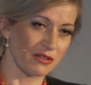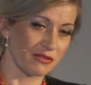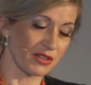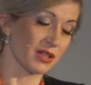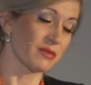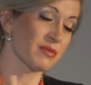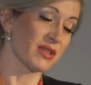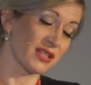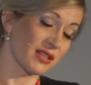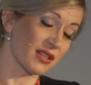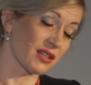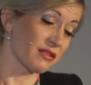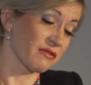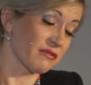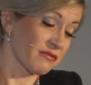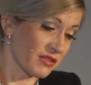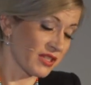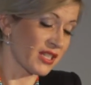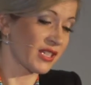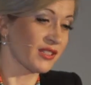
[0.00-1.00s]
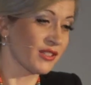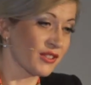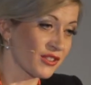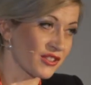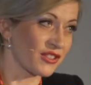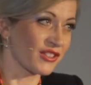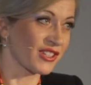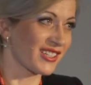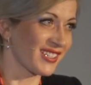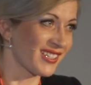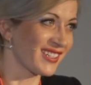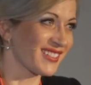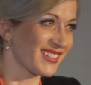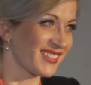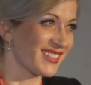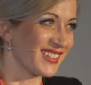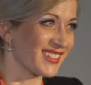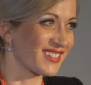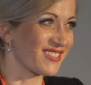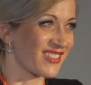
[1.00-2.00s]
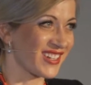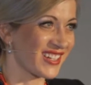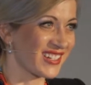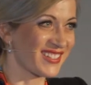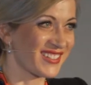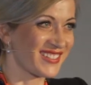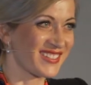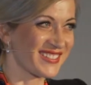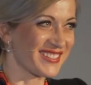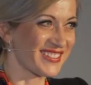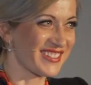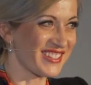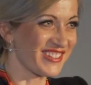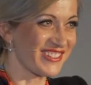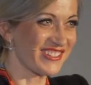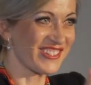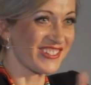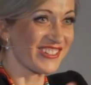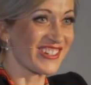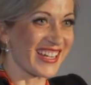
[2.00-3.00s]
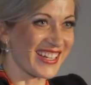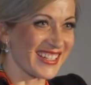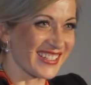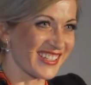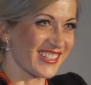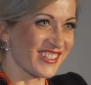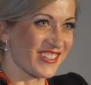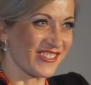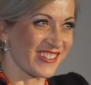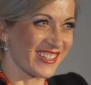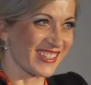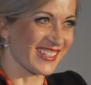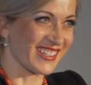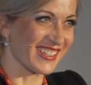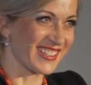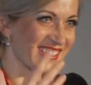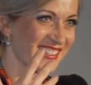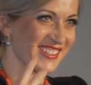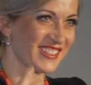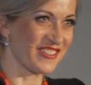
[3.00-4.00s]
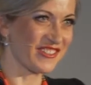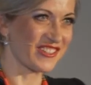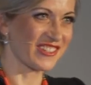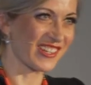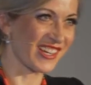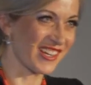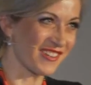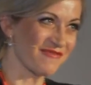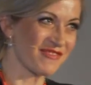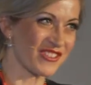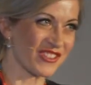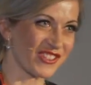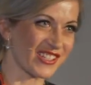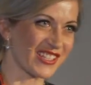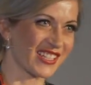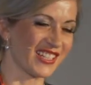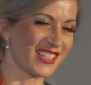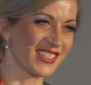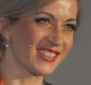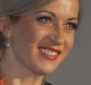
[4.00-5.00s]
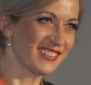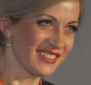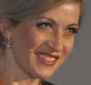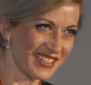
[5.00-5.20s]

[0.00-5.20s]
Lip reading: well, basically, we are not tokenizing it, right? You guys are tokenized, and you come to sell it